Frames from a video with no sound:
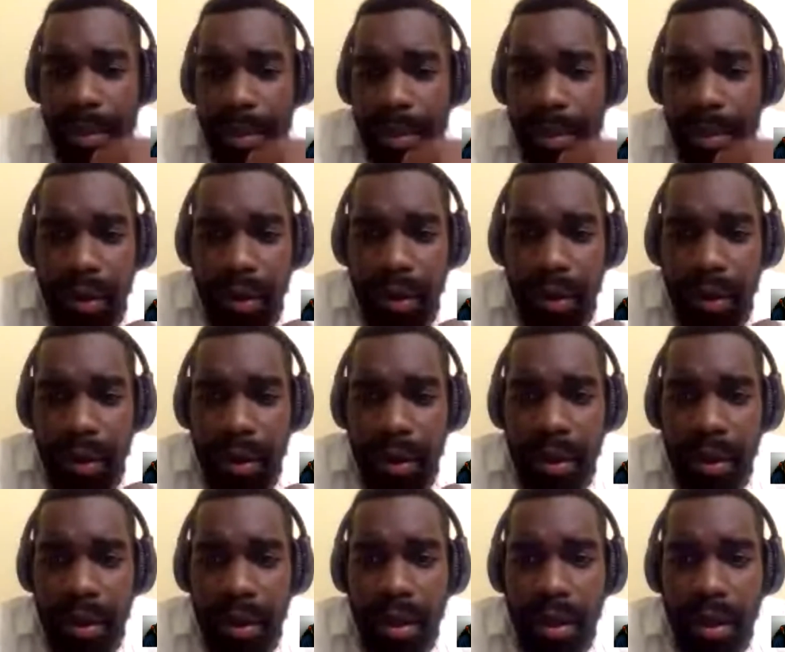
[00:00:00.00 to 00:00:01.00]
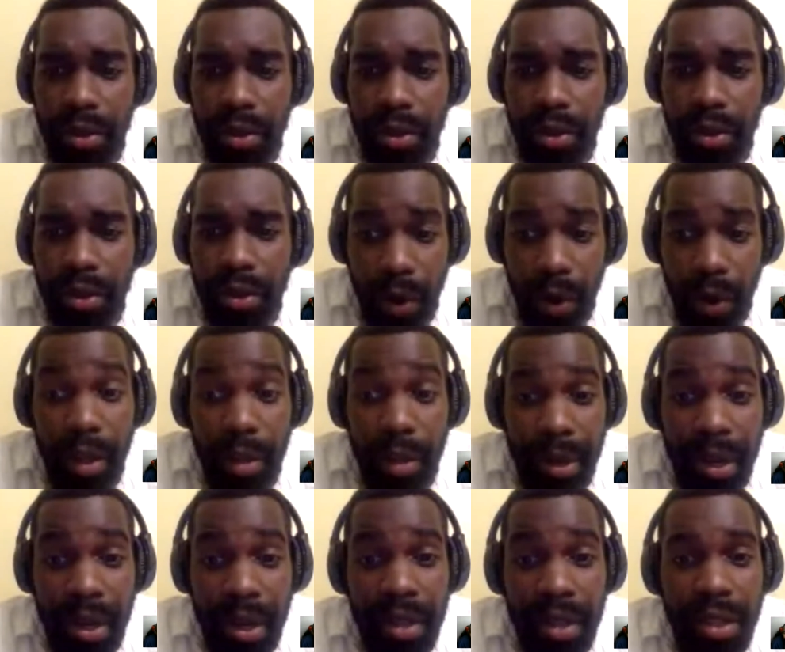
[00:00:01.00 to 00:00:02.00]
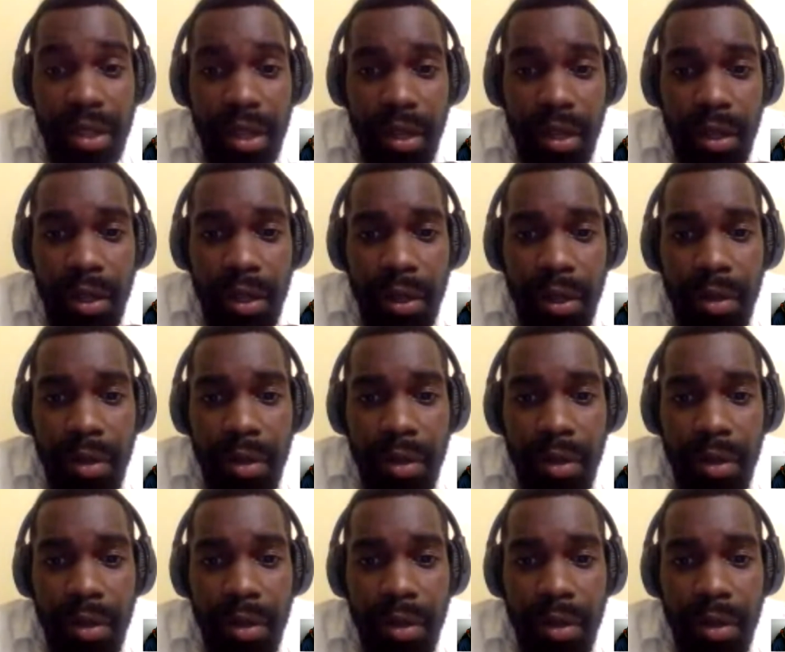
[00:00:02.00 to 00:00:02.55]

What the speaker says: can be up already. Joel Embiid could,